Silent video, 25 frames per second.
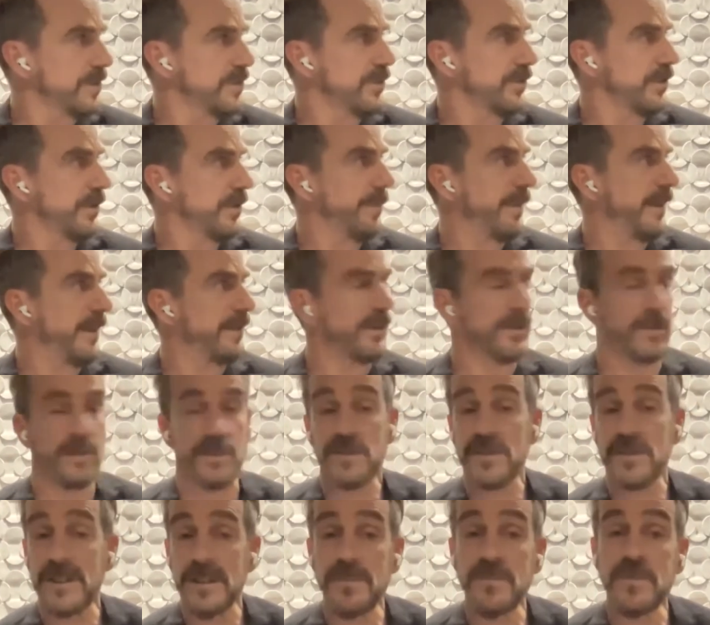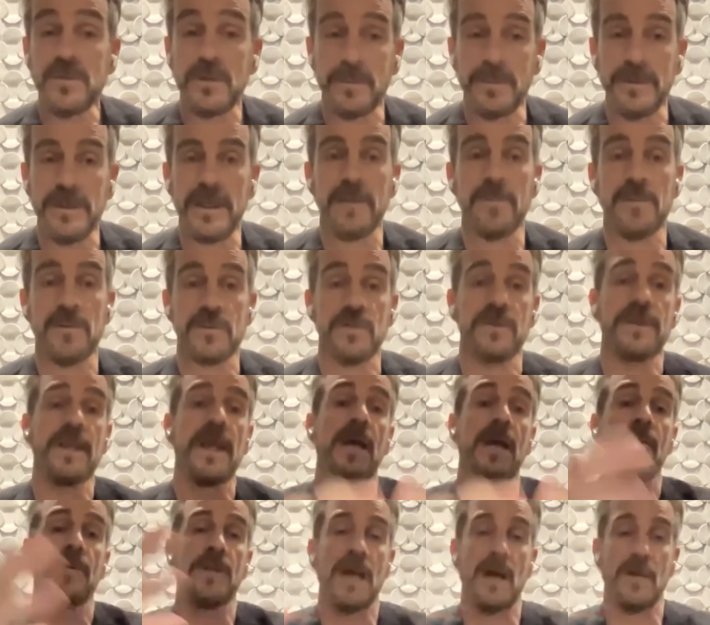You depend on the team to be able to
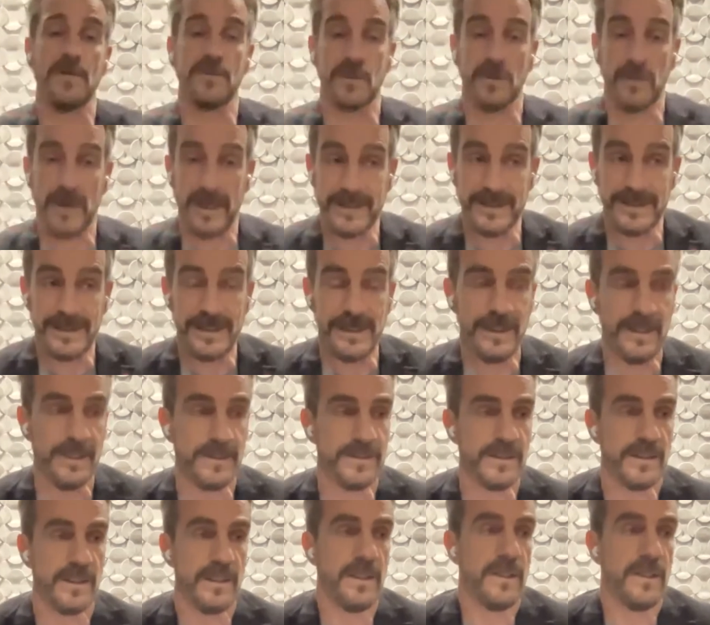carry out your ideas.